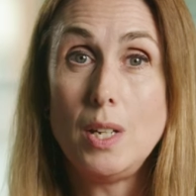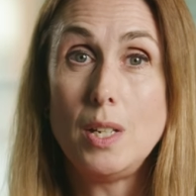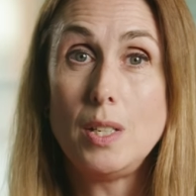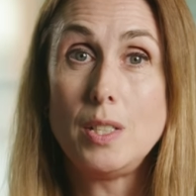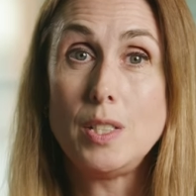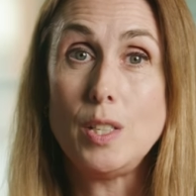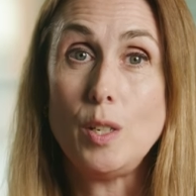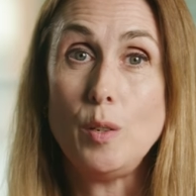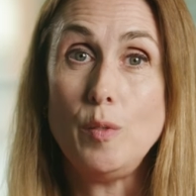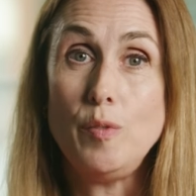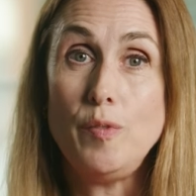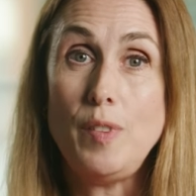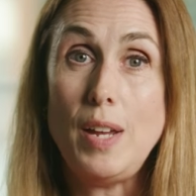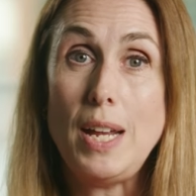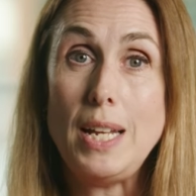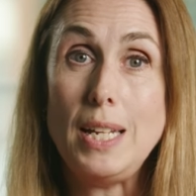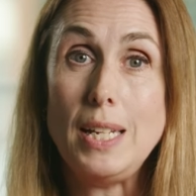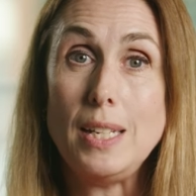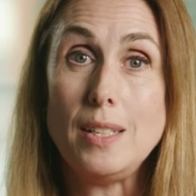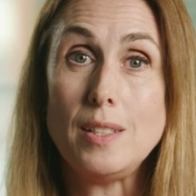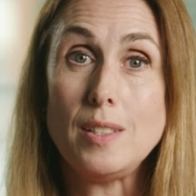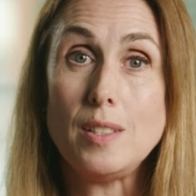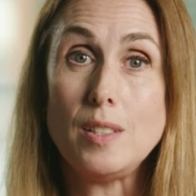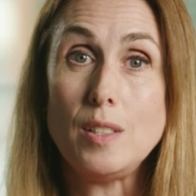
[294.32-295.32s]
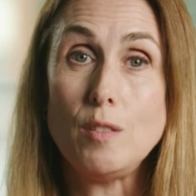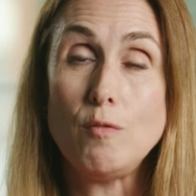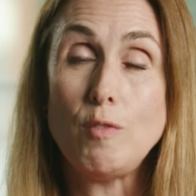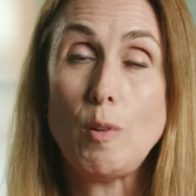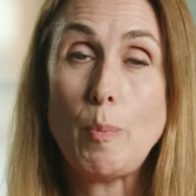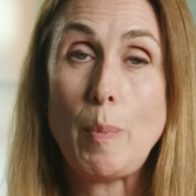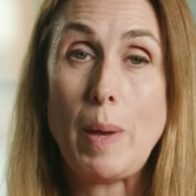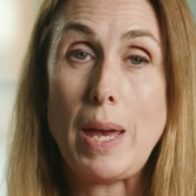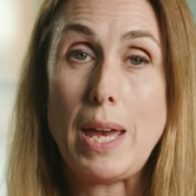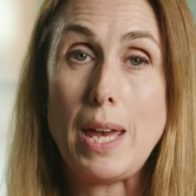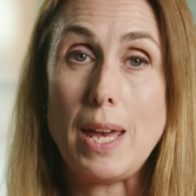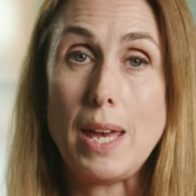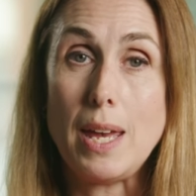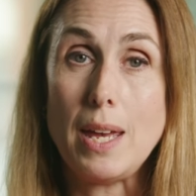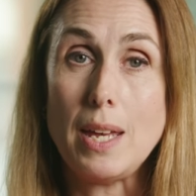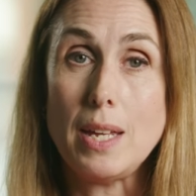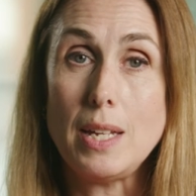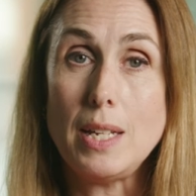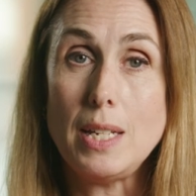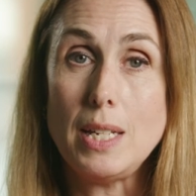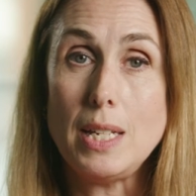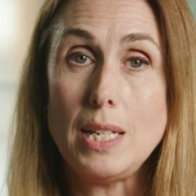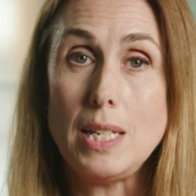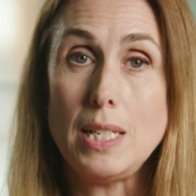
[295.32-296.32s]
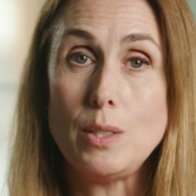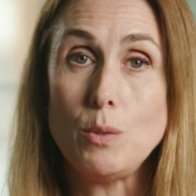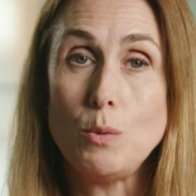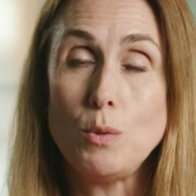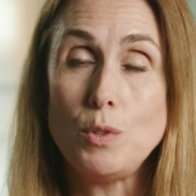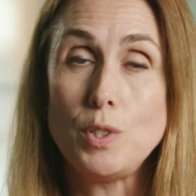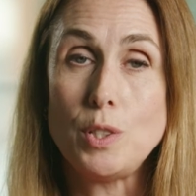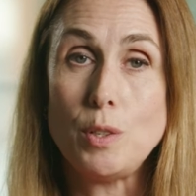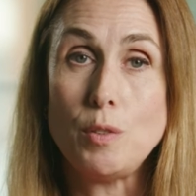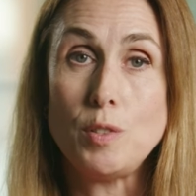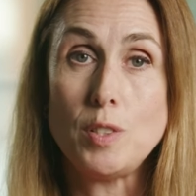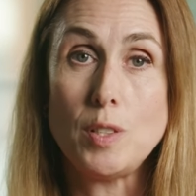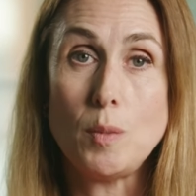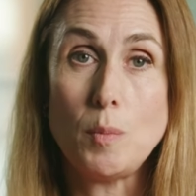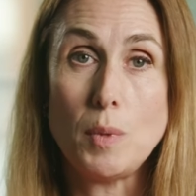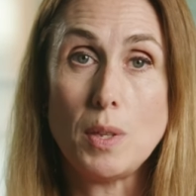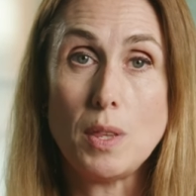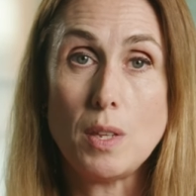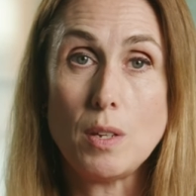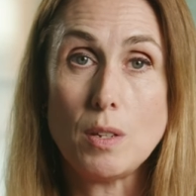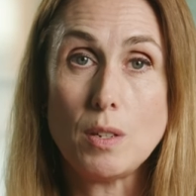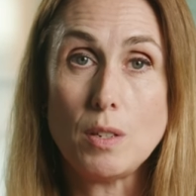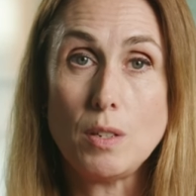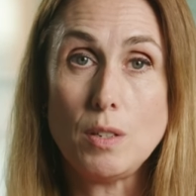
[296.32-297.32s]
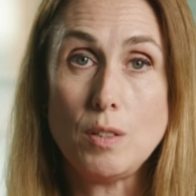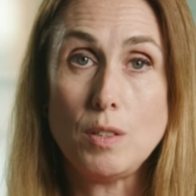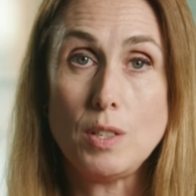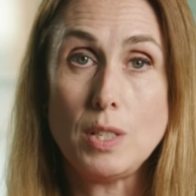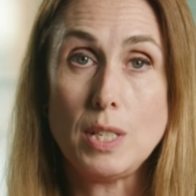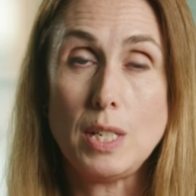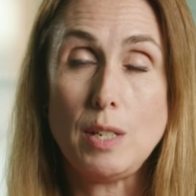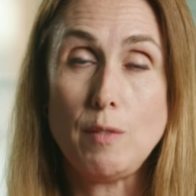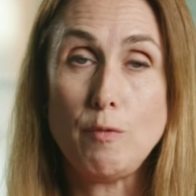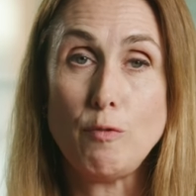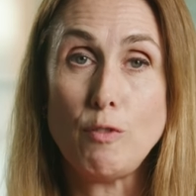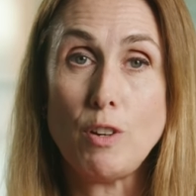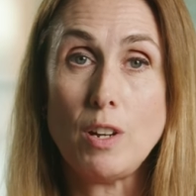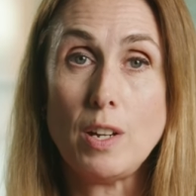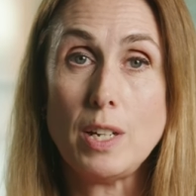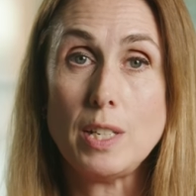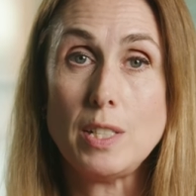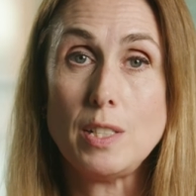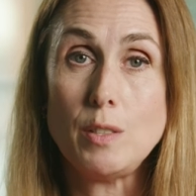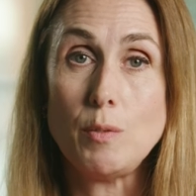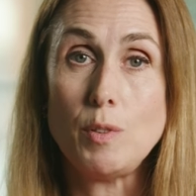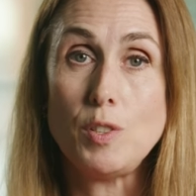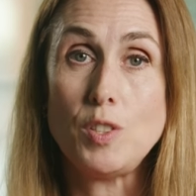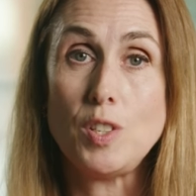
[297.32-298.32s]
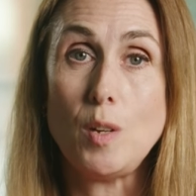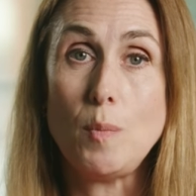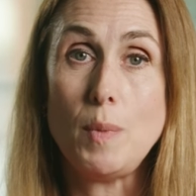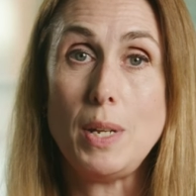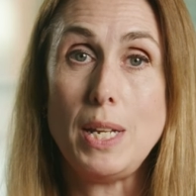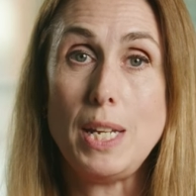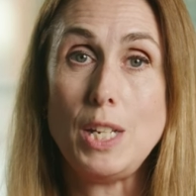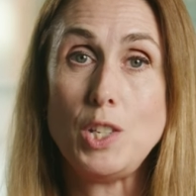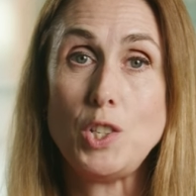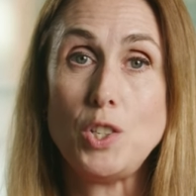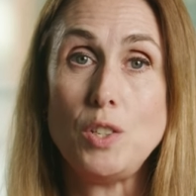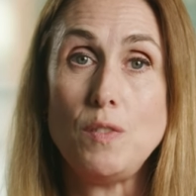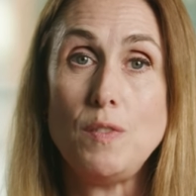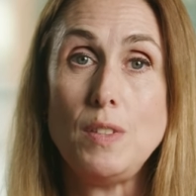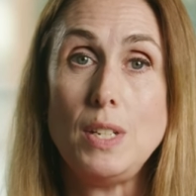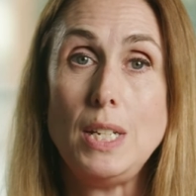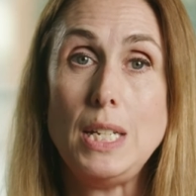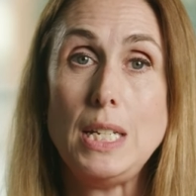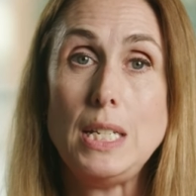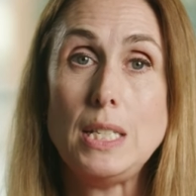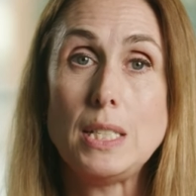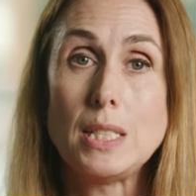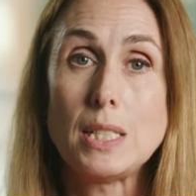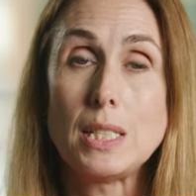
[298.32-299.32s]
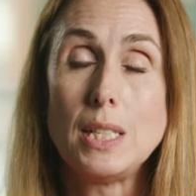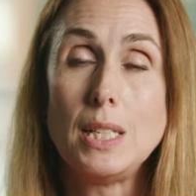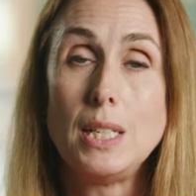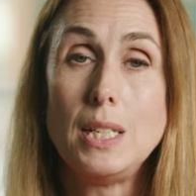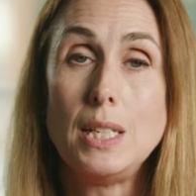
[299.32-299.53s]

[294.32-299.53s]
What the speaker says: So failing to repair is also something that could give rise to a termination of the lease.